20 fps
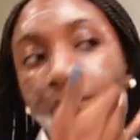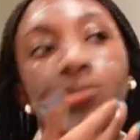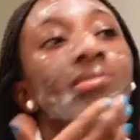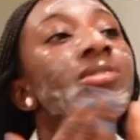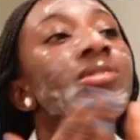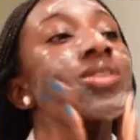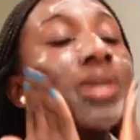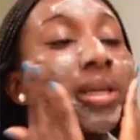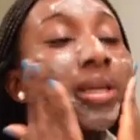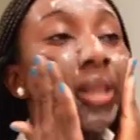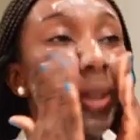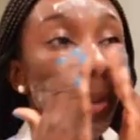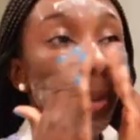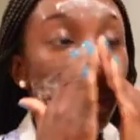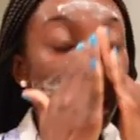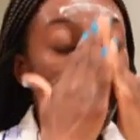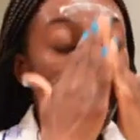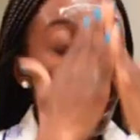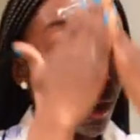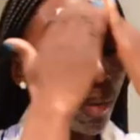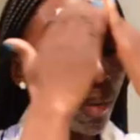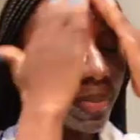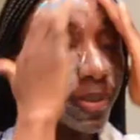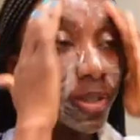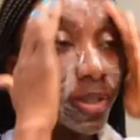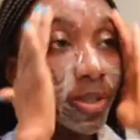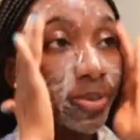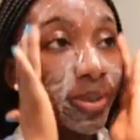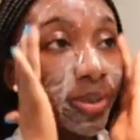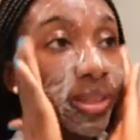So I think this
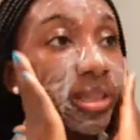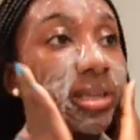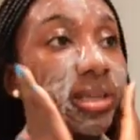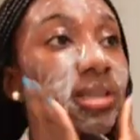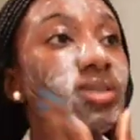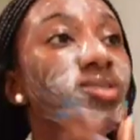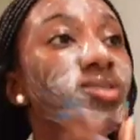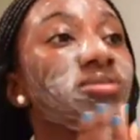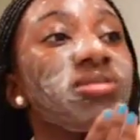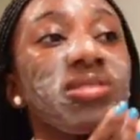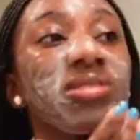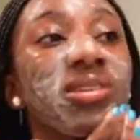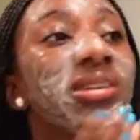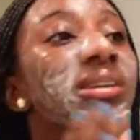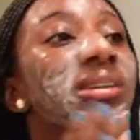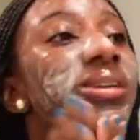helps with just